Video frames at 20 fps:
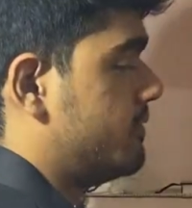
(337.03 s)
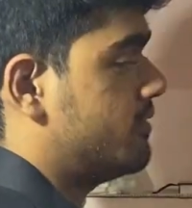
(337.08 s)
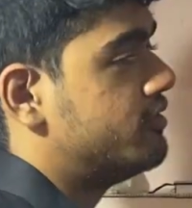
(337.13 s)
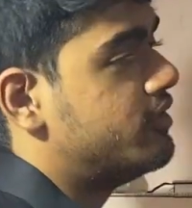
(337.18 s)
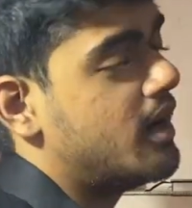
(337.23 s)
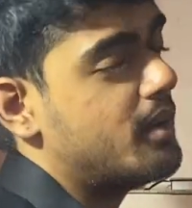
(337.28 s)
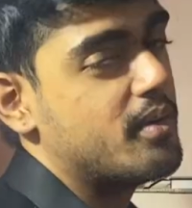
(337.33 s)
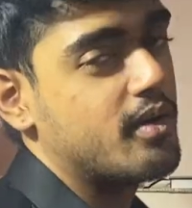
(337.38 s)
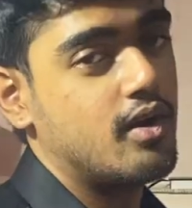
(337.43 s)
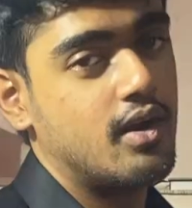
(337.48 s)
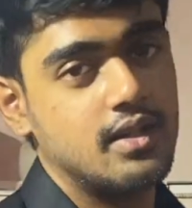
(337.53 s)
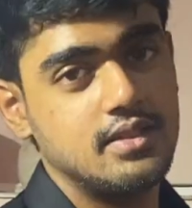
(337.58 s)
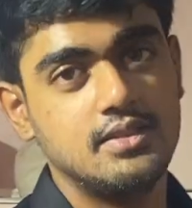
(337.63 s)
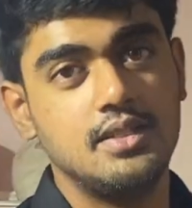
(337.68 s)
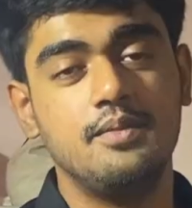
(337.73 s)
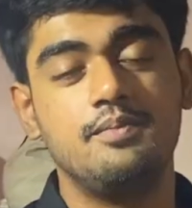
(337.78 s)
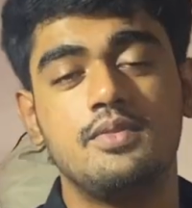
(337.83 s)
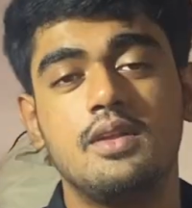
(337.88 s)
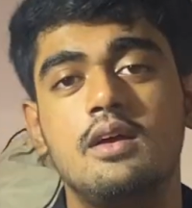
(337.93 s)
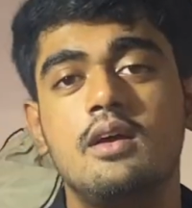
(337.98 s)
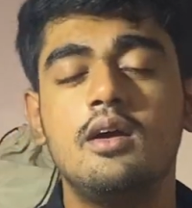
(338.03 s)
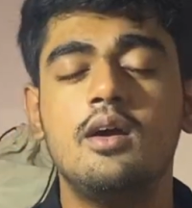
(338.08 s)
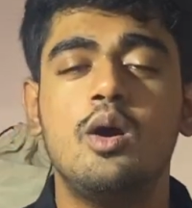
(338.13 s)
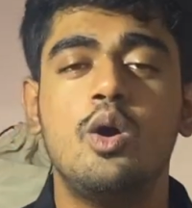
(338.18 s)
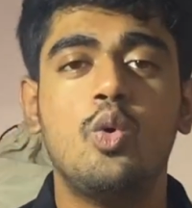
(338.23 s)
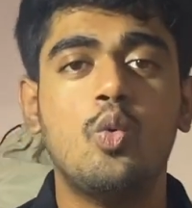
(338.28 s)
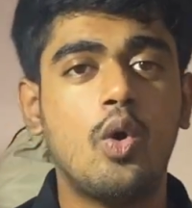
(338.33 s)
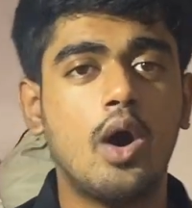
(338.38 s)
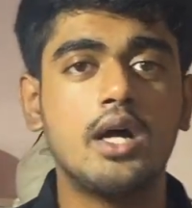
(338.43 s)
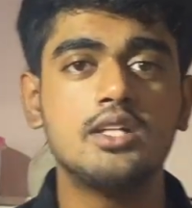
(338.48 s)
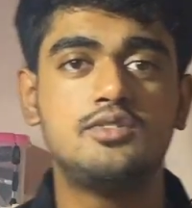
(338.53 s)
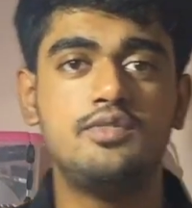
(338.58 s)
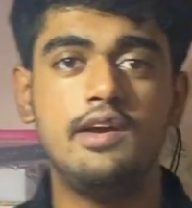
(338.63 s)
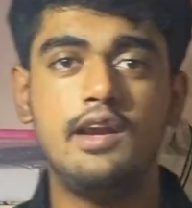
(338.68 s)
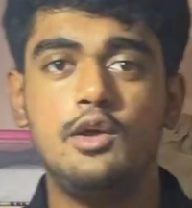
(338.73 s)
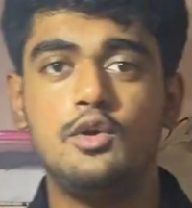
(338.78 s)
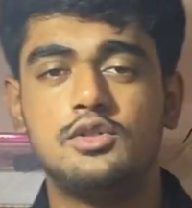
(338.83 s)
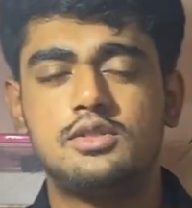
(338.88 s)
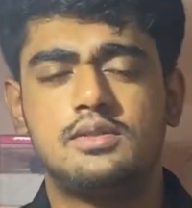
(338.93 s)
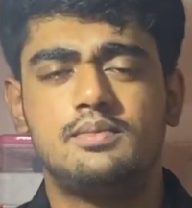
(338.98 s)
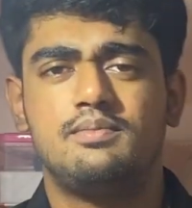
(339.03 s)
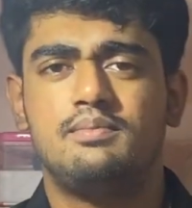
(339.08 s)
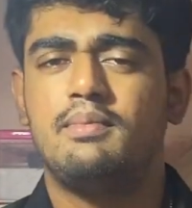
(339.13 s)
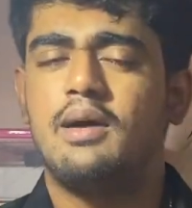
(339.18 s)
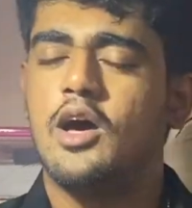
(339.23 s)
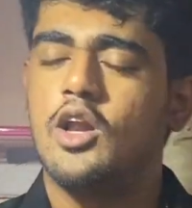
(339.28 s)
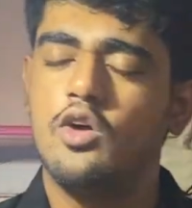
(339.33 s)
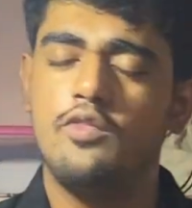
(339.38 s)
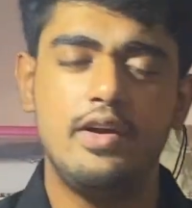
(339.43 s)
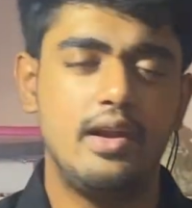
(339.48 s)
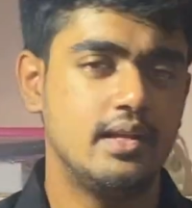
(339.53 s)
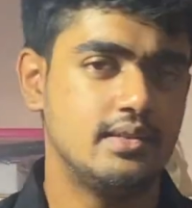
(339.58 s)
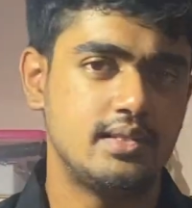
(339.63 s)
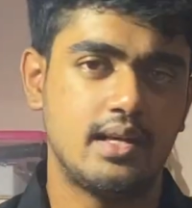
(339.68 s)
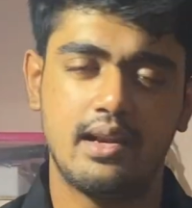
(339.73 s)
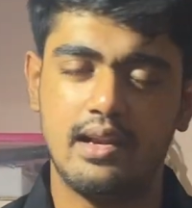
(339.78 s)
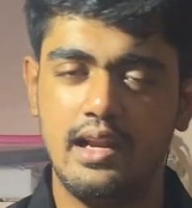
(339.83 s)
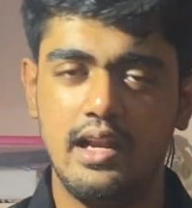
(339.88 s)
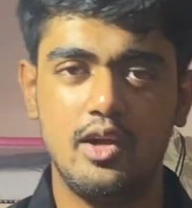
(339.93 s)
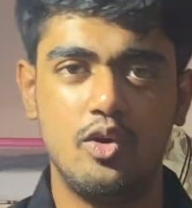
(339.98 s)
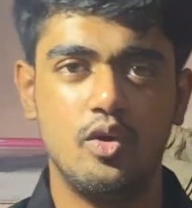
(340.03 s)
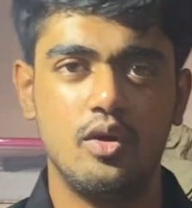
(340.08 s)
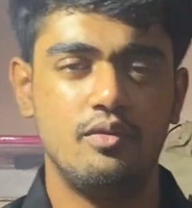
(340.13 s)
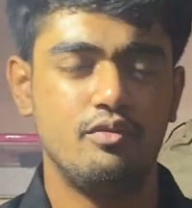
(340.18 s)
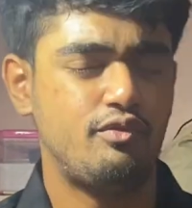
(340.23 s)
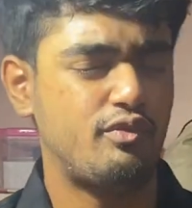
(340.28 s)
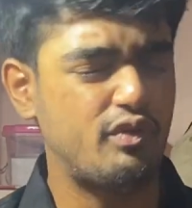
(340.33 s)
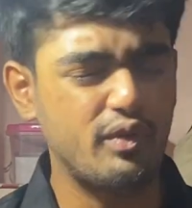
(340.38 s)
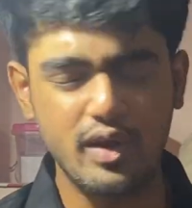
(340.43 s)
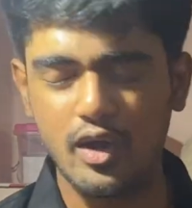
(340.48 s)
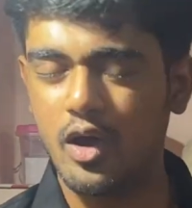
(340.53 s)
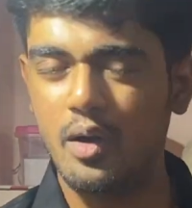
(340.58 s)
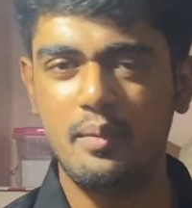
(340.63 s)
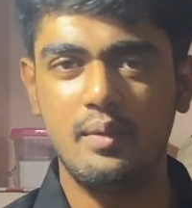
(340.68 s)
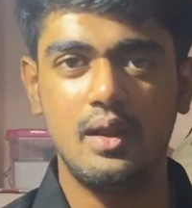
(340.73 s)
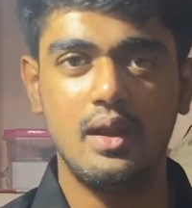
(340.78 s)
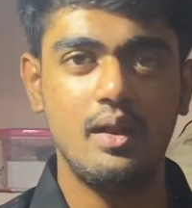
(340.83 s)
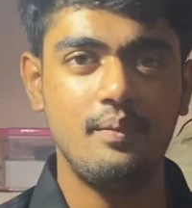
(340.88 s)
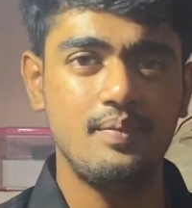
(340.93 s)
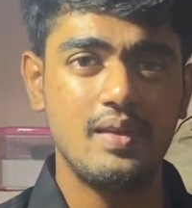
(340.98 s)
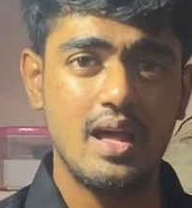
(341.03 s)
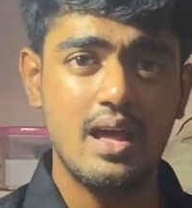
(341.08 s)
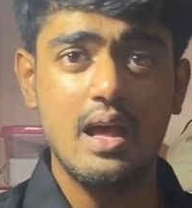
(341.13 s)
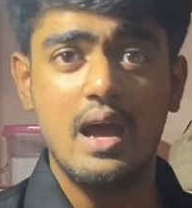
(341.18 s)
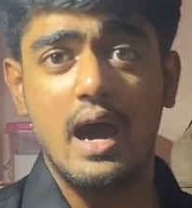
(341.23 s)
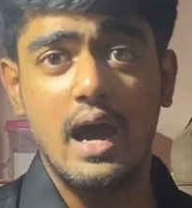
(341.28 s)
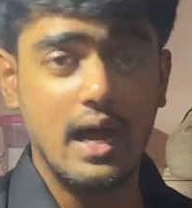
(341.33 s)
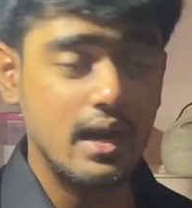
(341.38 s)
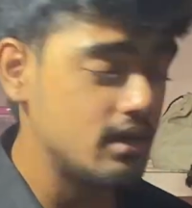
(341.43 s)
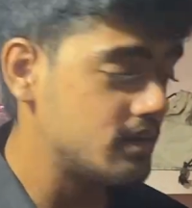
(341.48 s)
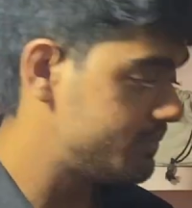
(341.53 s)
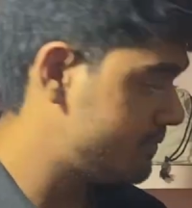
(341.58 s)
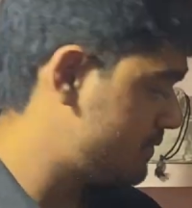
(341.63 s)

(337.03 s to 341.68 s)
pharmacology? Watch videos. Marrow videos are really good. Phenomenal. And